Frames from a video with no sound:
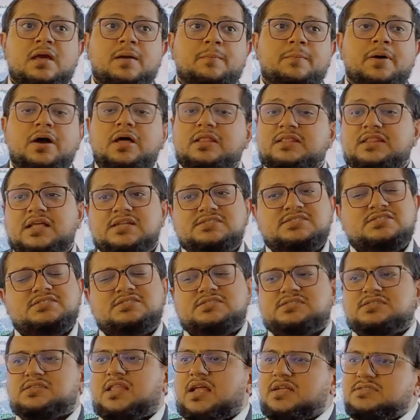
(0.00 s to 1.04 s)
But
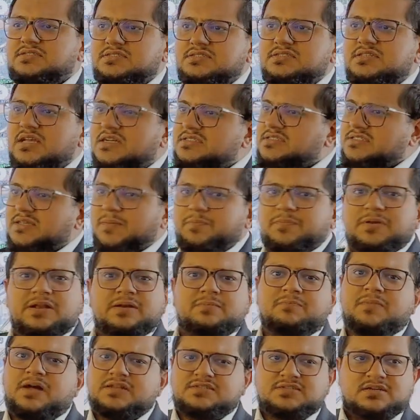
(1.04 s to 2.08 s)
that's a
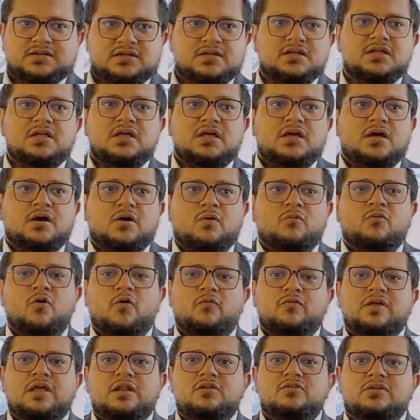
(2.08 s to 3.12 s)
separate matter. What
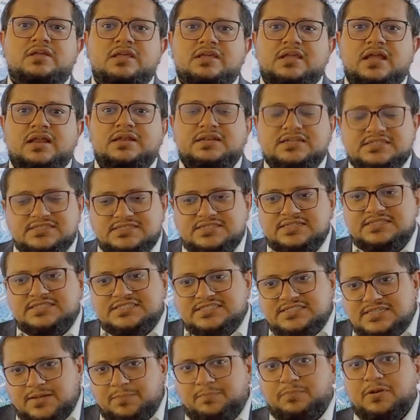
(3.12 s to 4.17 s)
we are looking at is the
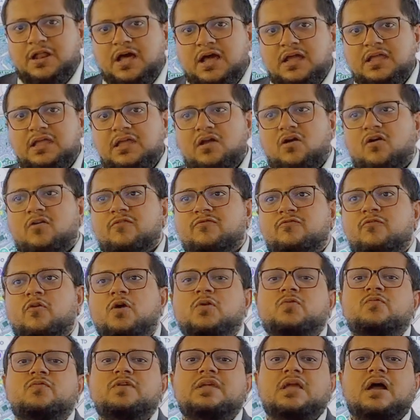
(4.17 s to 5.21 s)
supply of
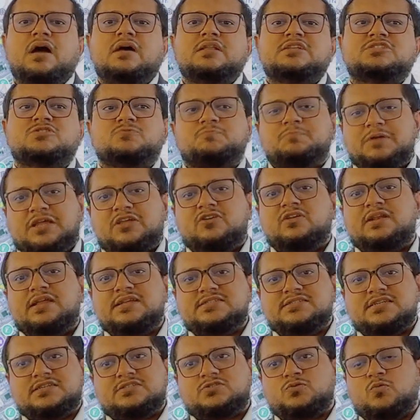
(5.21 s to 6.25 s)
what we are
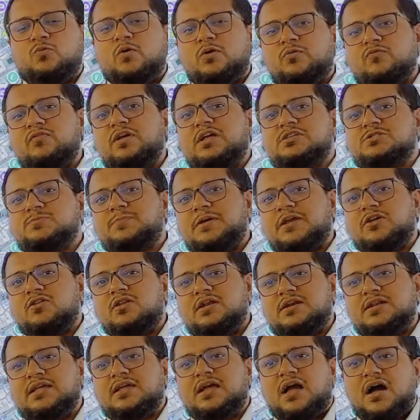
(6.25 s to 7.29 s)
speculating. So what we are
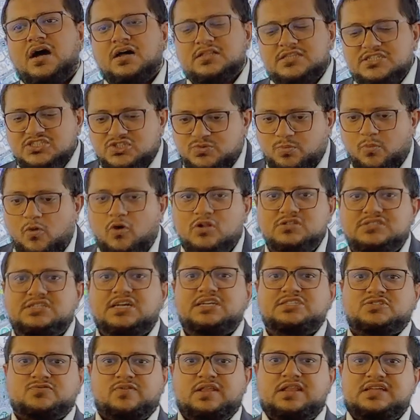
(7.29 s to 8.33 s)
speculating are the small
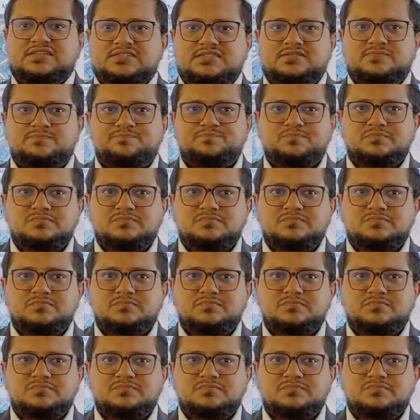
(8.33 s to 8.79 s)
size villas.